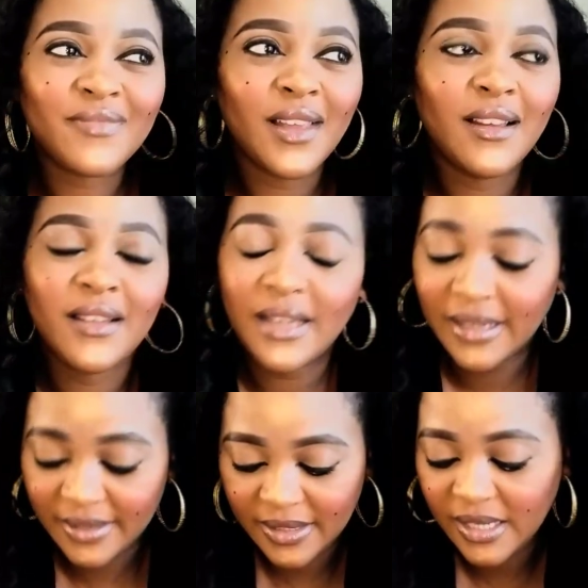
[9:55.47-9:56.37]

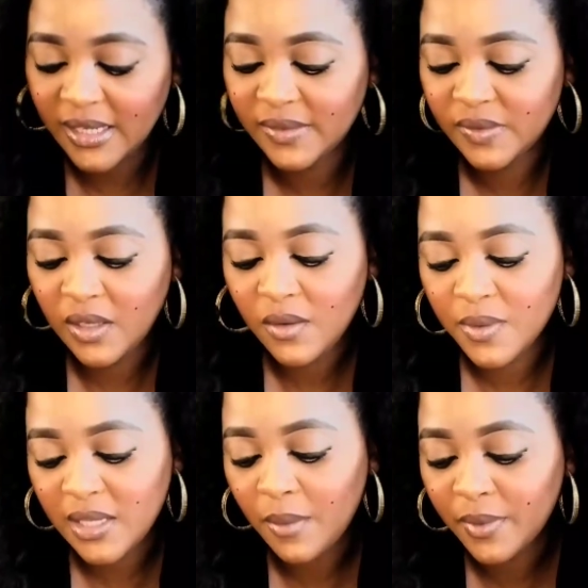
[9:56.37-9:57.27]
Yeah, that
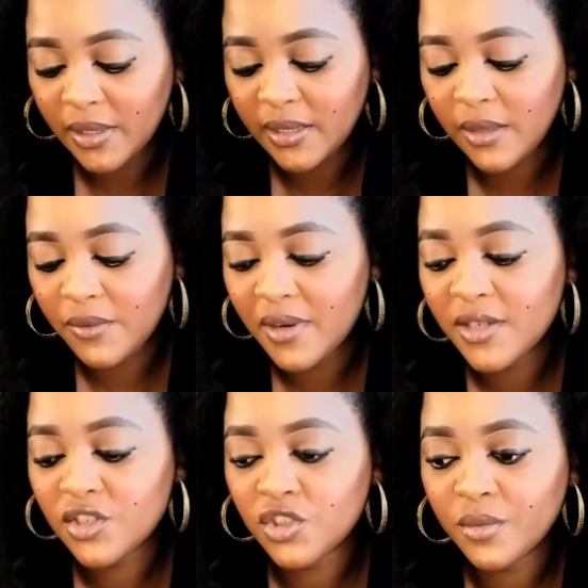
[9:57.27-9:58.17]
was happening in that
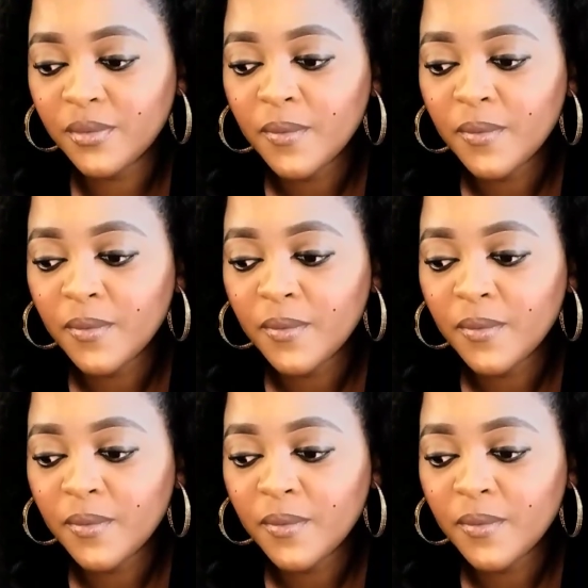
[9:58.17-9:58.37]
relationship.